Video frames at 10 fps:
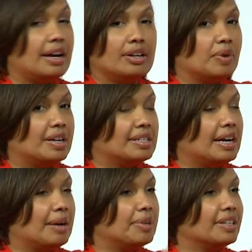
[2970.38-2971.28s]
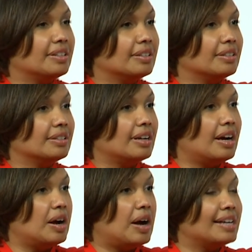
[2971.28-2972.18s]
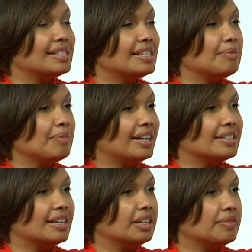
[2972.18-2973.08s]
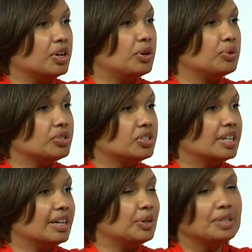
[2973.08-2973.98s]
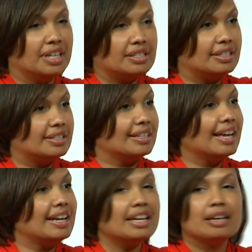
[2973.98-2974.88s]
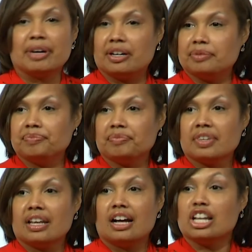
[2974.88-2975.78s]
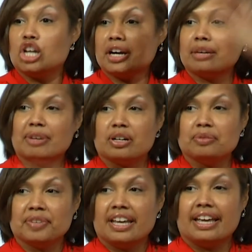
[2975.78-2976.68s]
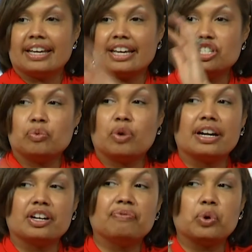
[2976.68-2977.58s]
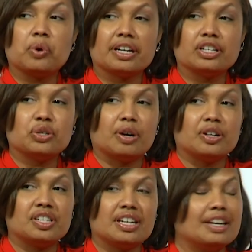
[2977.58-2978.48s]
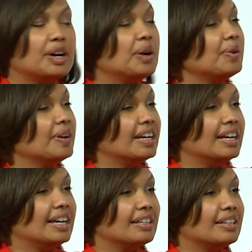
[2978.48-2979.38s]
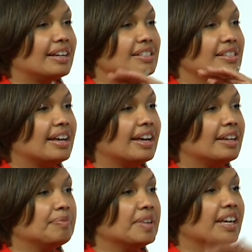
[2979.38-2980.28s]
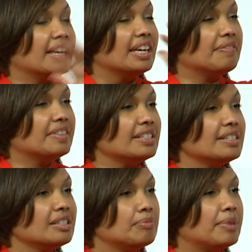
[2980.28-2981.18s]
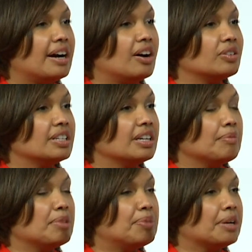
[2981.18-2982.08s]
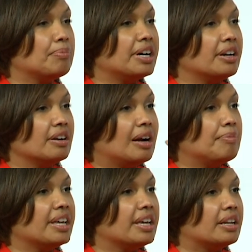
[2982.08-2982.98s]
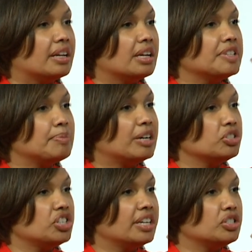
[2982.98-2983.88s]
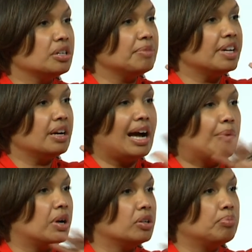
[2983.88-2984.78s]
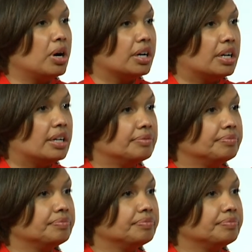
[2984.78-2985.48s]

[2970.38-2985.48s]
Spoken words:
know we're out of time, but I sent my executive coach, who does this, an email, a long email, in case she wanted to forward it to our CEO, that said, if this is about me being better, I'm in. If it's about changing me, I want no part in it.